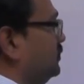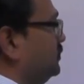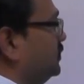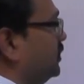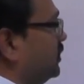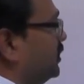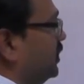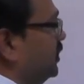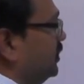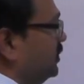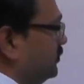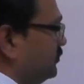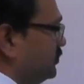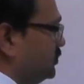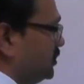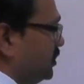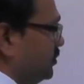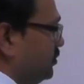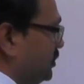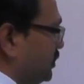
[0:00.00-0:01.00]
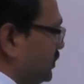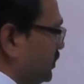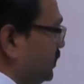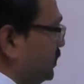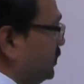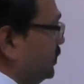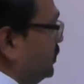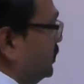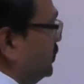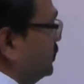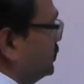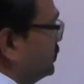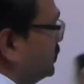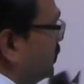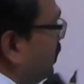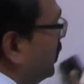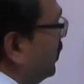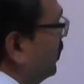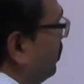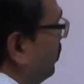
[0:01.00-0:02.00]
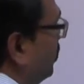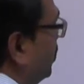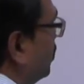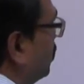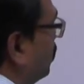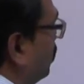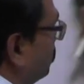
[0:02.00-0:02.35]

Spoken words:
the relative stability is being